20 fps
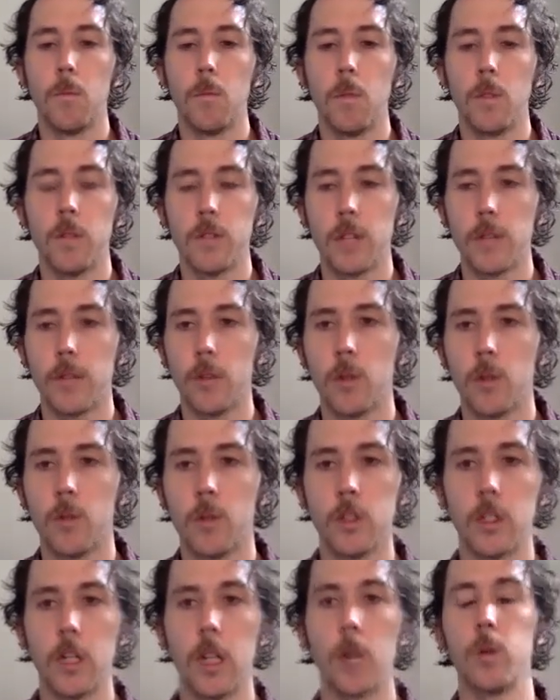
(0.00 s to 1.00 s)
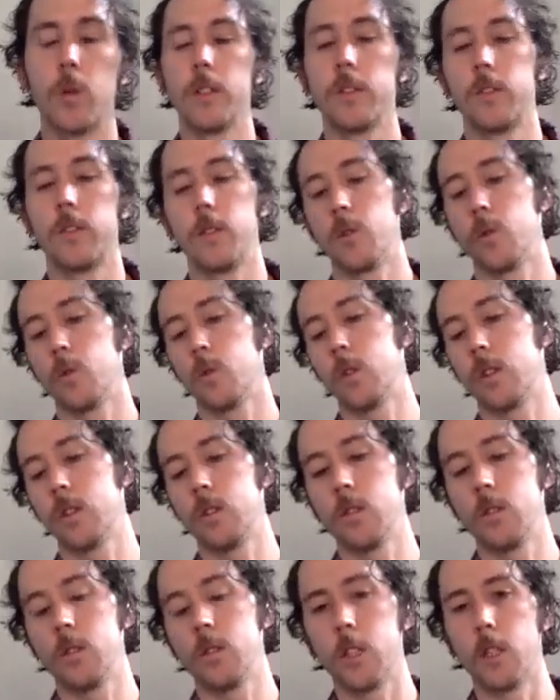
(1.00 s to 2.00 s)
several of which I went to,
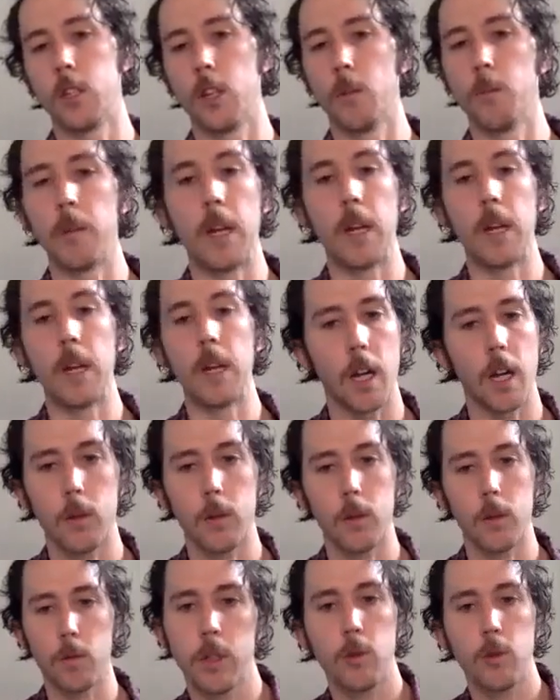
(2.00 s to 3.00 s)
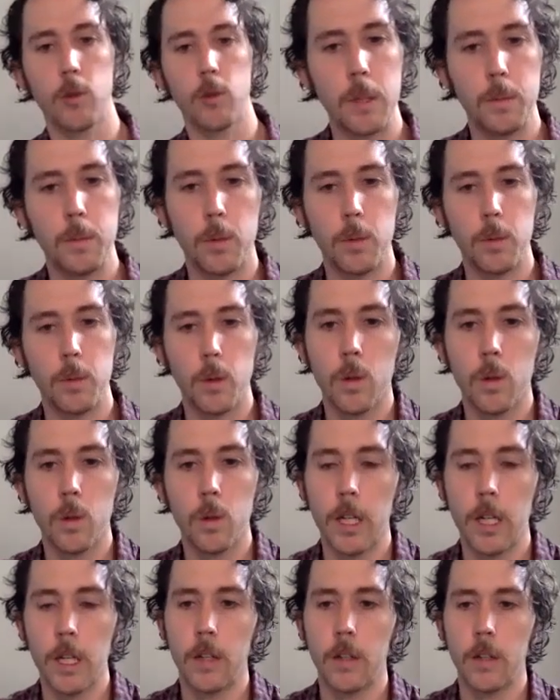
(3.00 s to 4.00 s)
and, met a lot of really cool
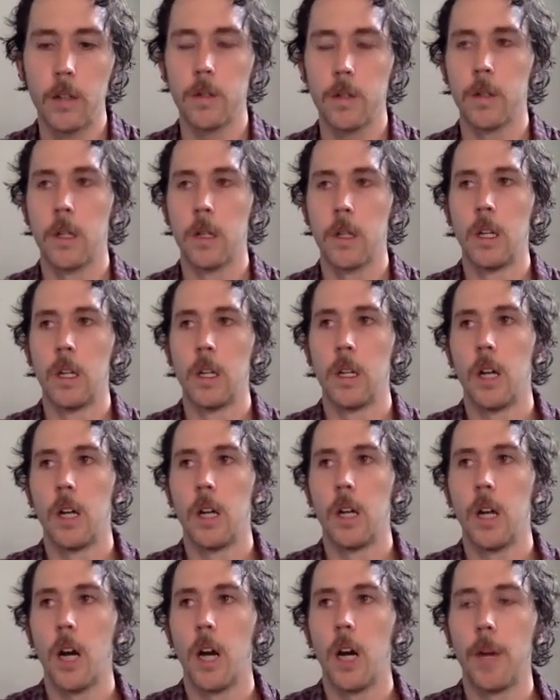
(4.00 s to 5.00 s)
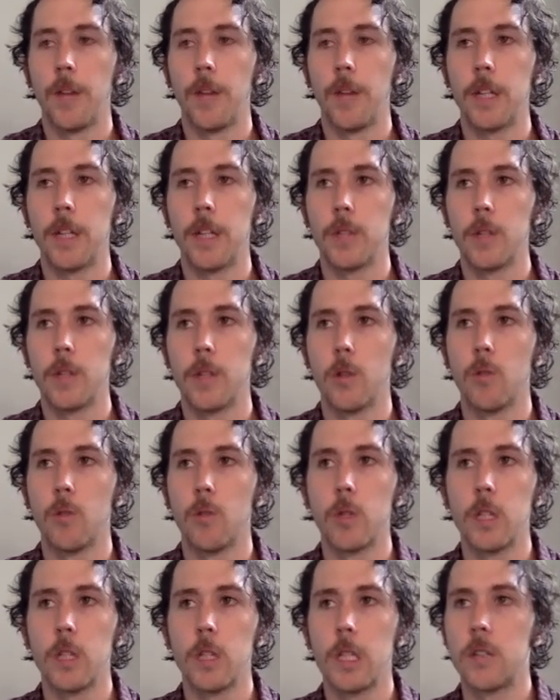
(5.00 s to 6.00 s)
people. And I think if you're
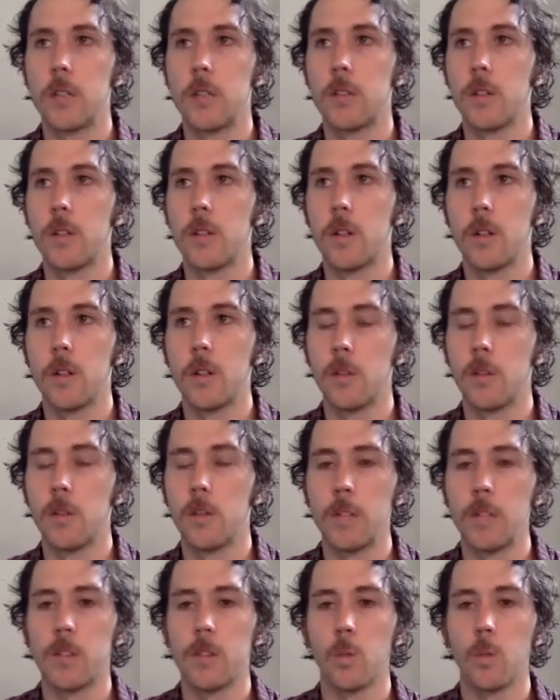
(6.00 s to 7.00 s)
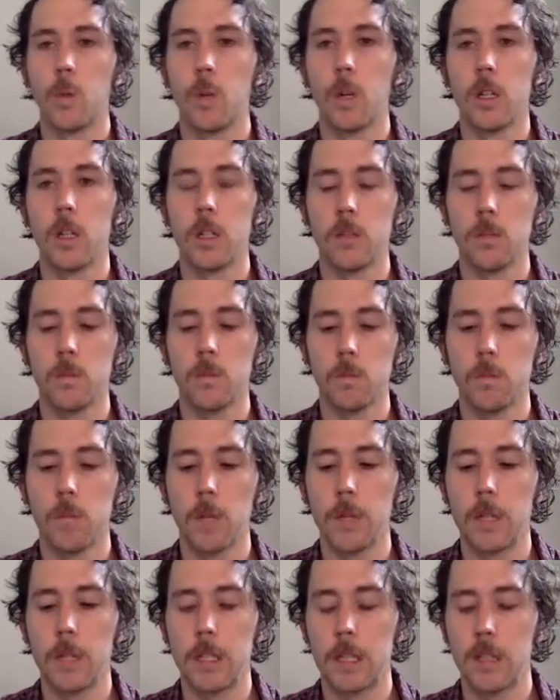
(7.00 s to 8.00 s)
looking to meet someone and
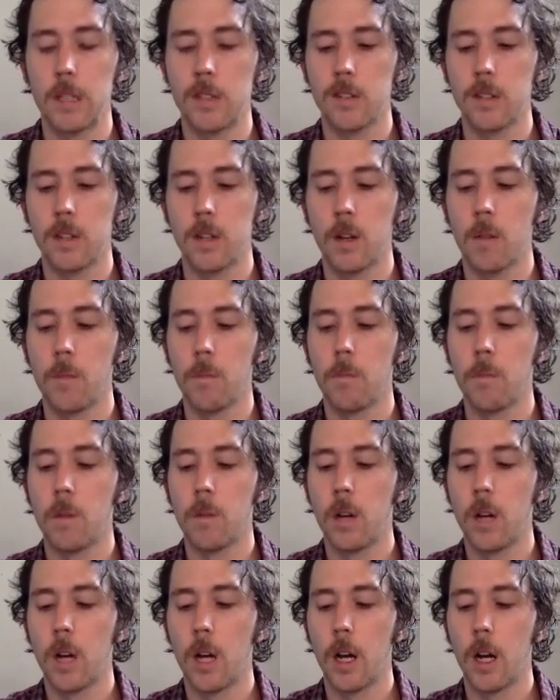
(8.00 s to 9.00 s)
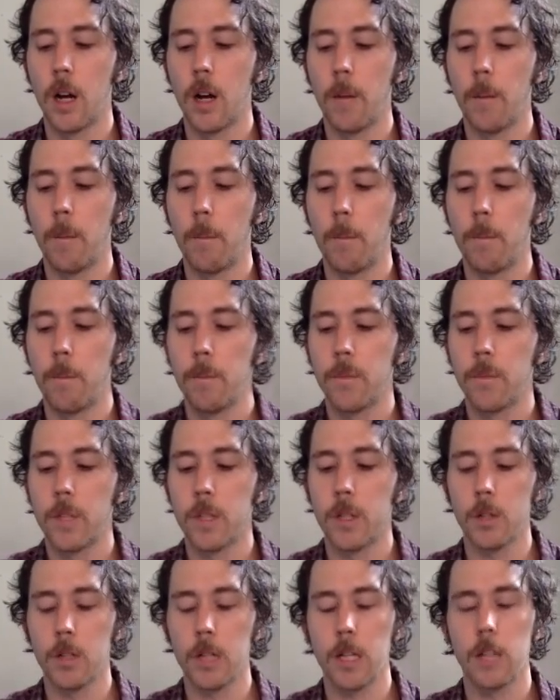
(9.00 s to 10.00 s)
maybe get some,
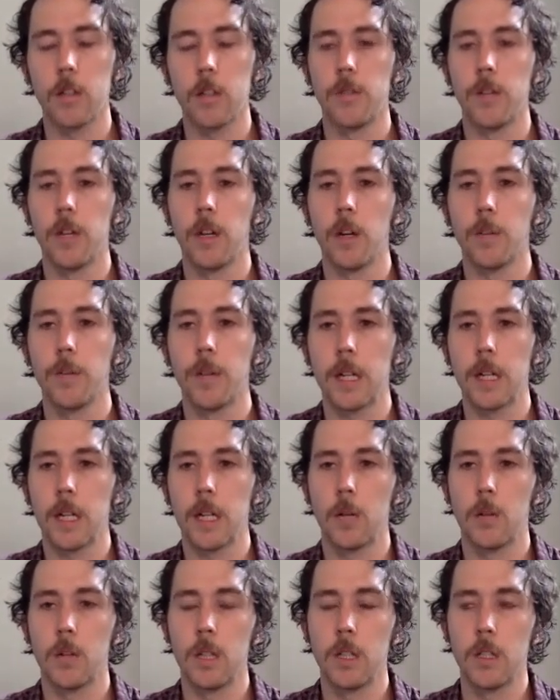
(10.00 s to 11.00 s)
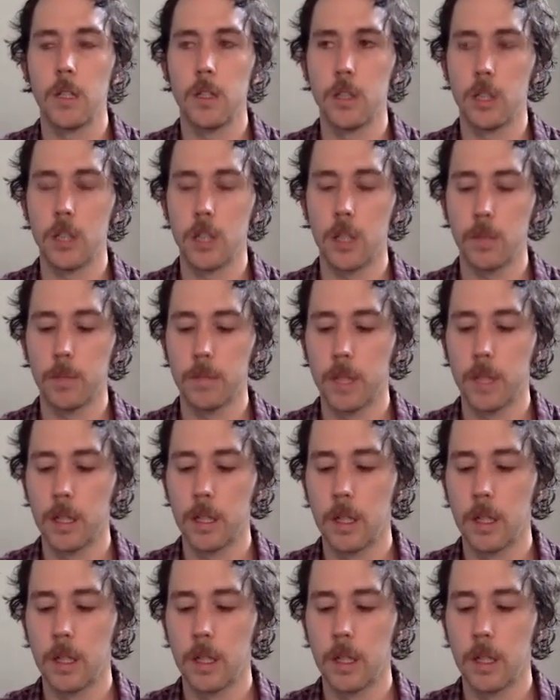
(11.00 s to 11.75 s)
kind of develop that kind of relationship,